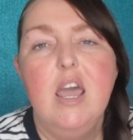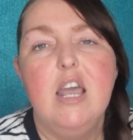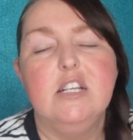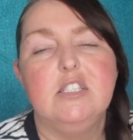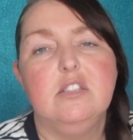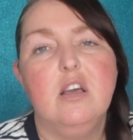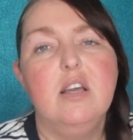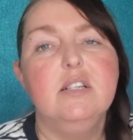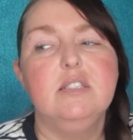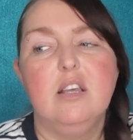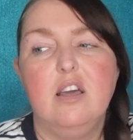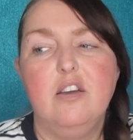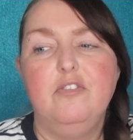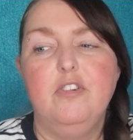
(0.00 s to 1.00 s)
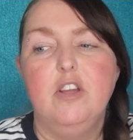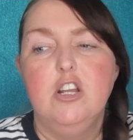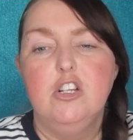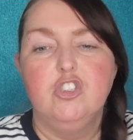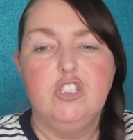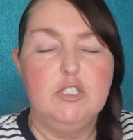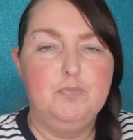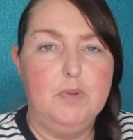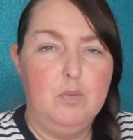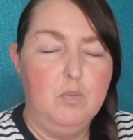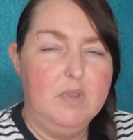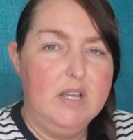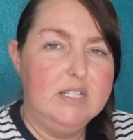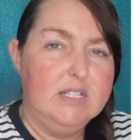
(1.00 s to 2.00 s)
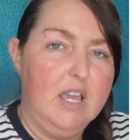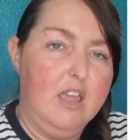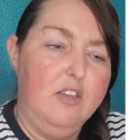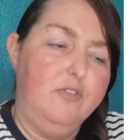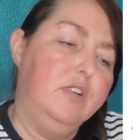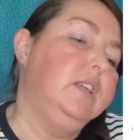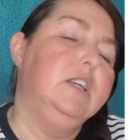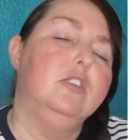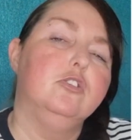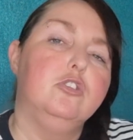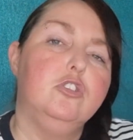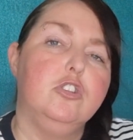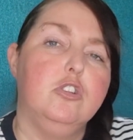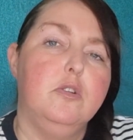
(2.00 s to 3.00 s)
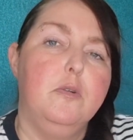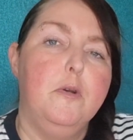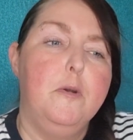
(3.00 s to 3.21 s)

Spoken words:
It's not as if she's been with this guy for years.